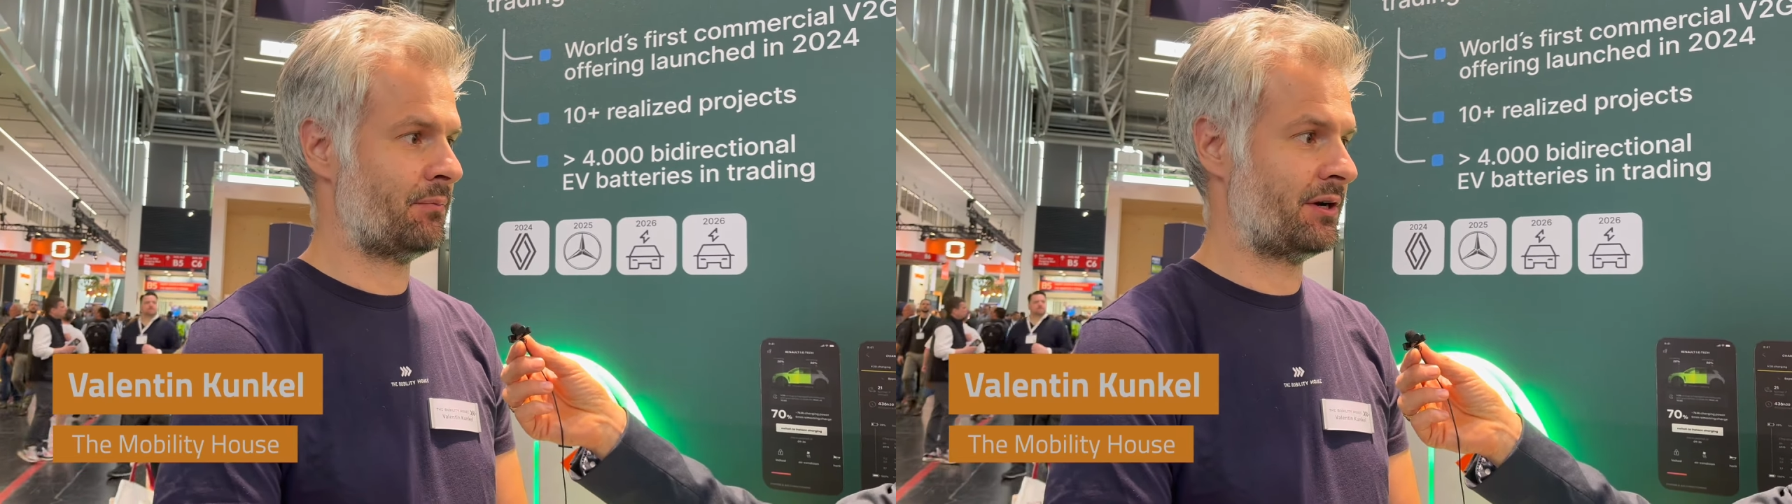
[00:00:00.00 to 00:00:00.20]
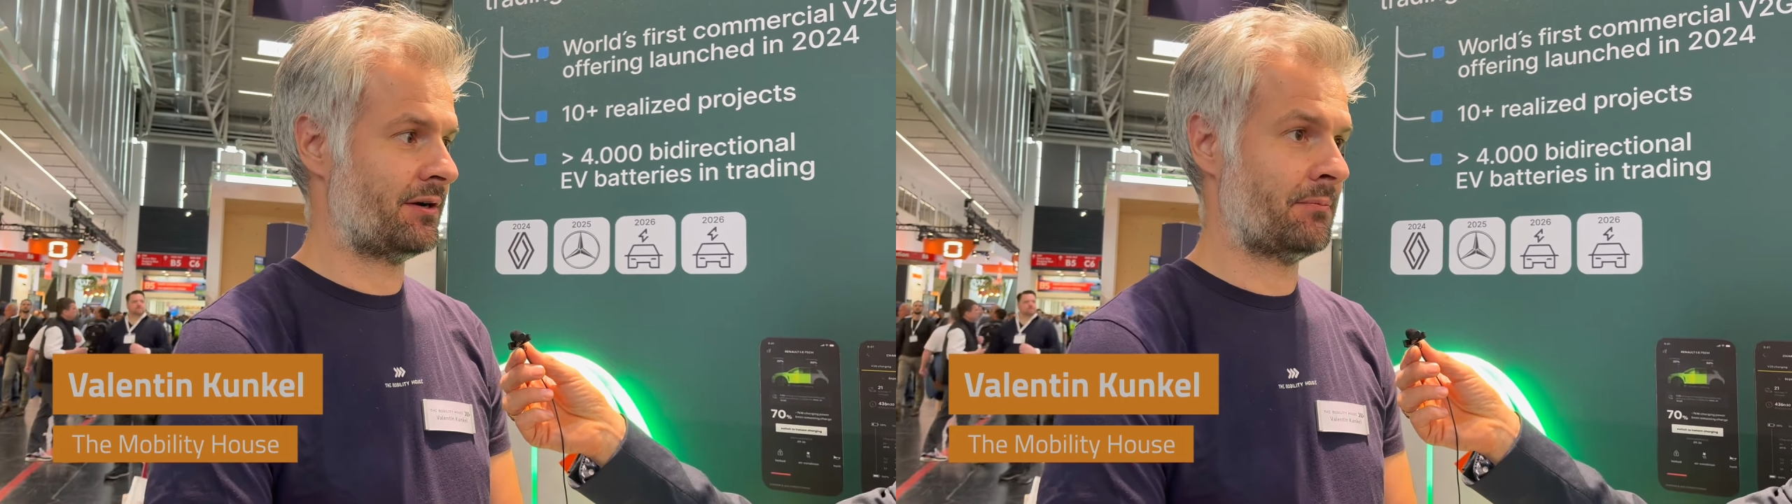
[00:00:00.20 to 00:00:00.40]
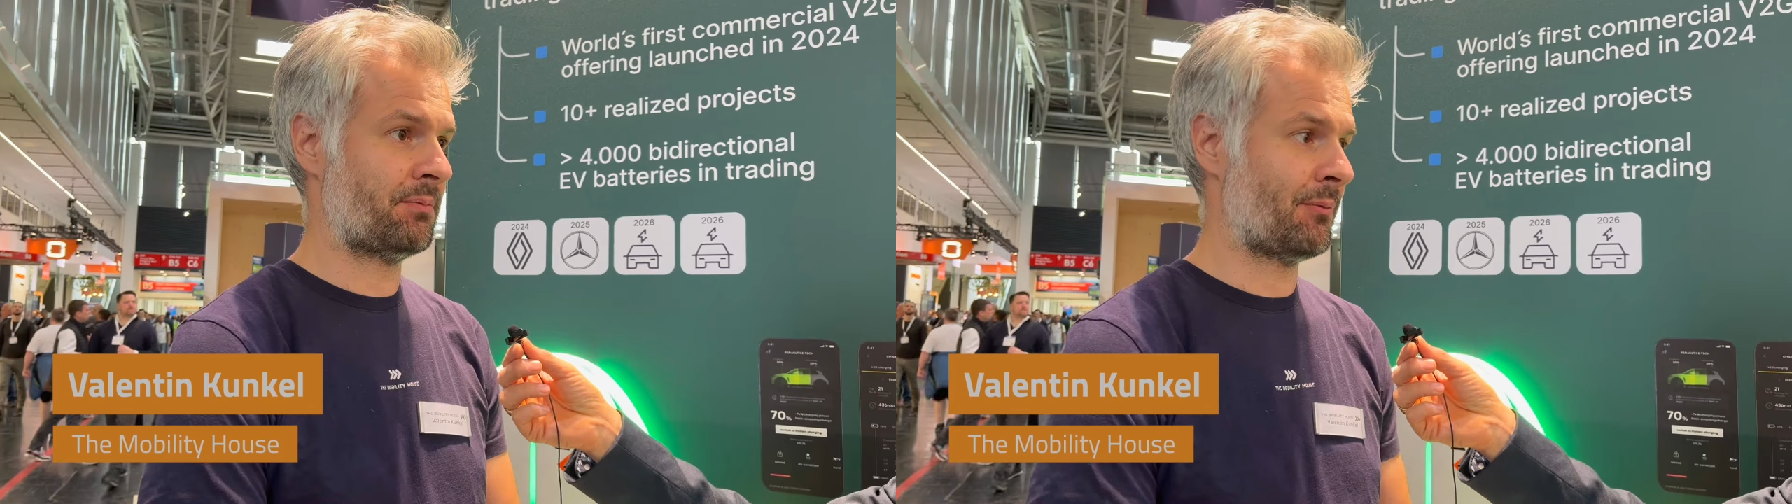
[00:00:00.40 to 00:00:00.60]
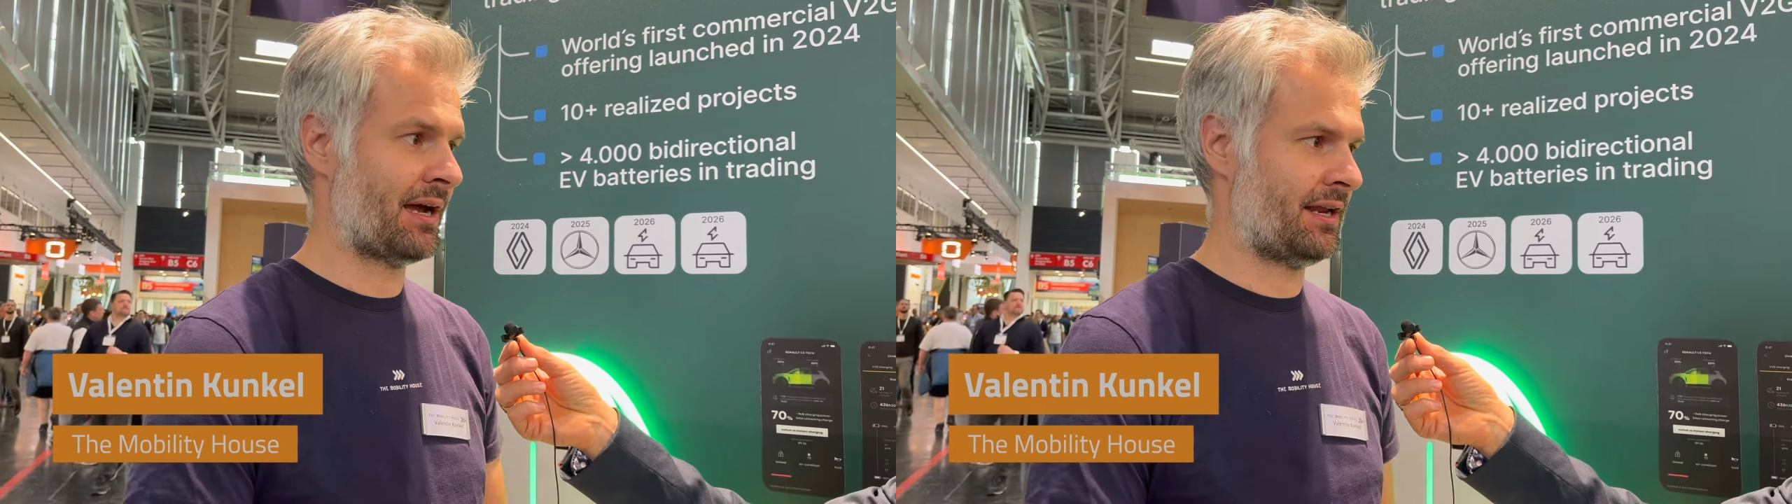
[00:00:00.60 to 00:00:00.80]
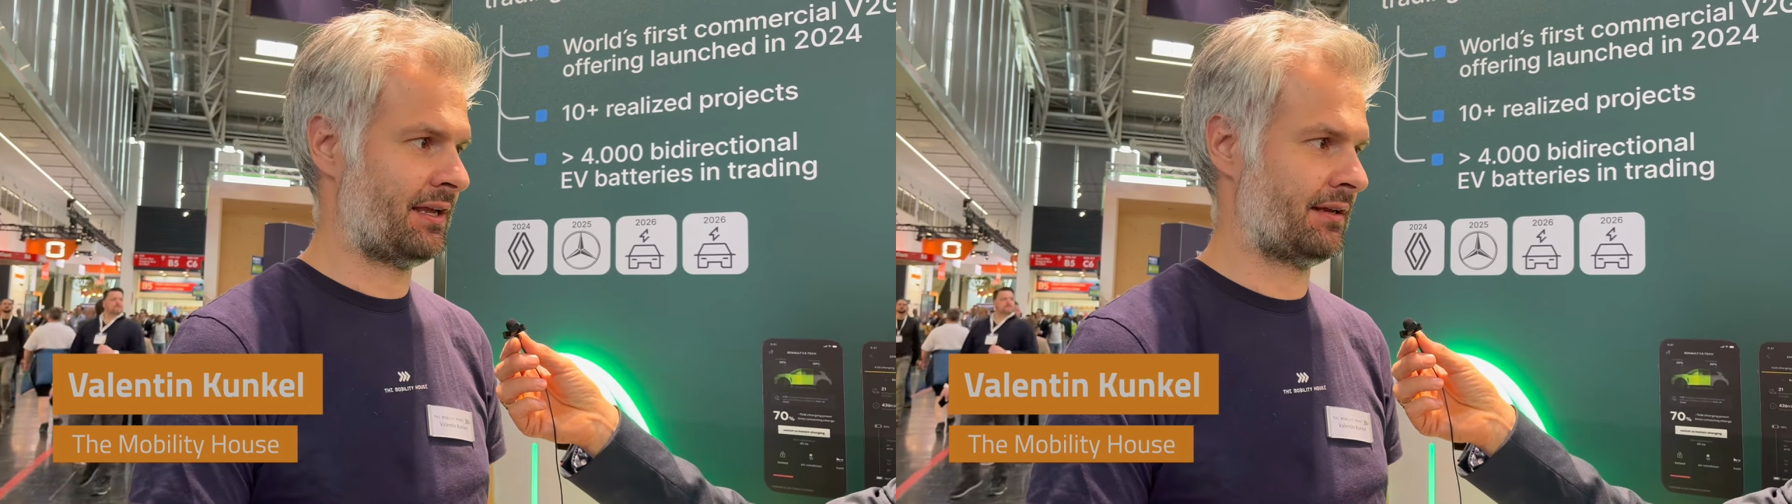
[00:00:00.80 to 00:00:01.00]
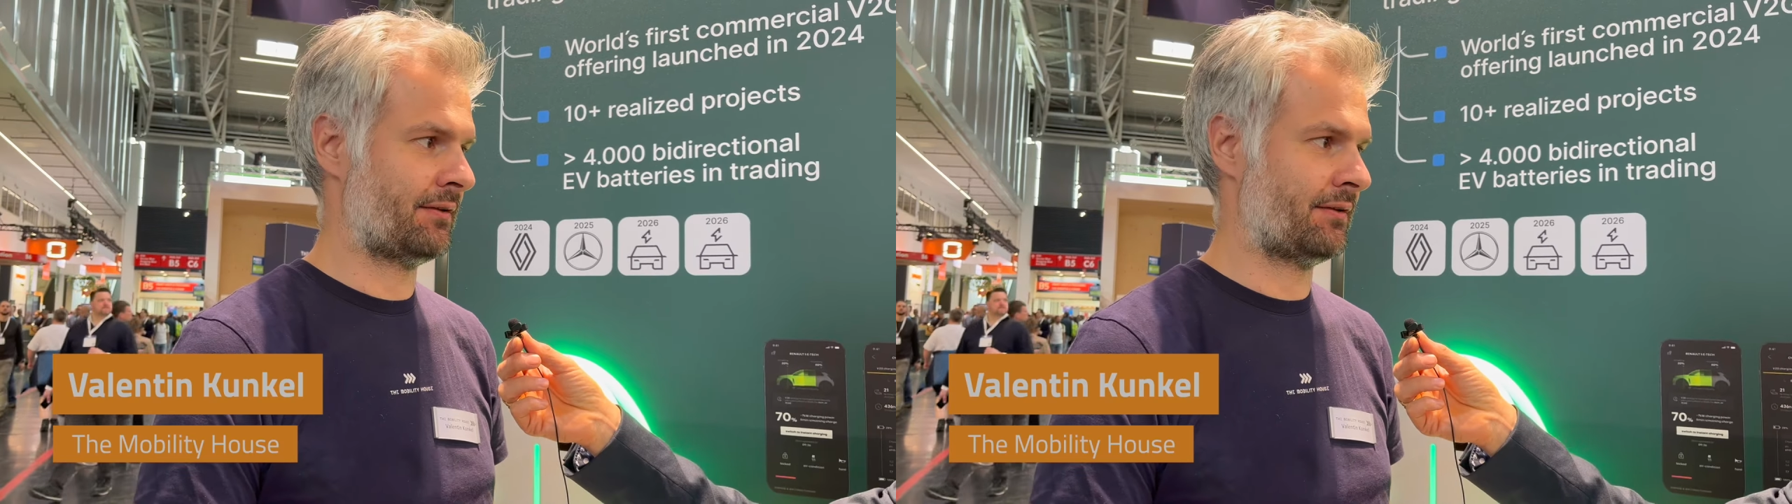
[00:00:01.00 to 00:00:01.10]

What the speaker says: we are providing